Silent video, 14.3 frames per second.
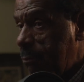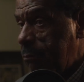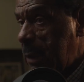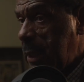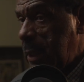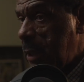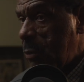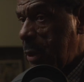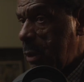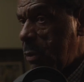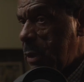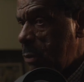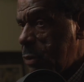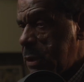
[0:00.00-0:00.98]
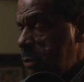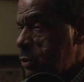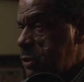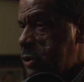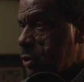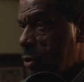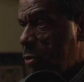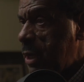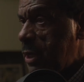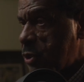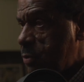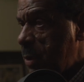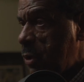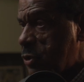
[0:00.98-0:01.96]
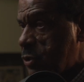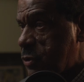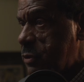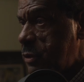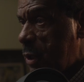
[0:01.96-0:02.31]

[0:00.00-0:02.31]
it was just a great experience,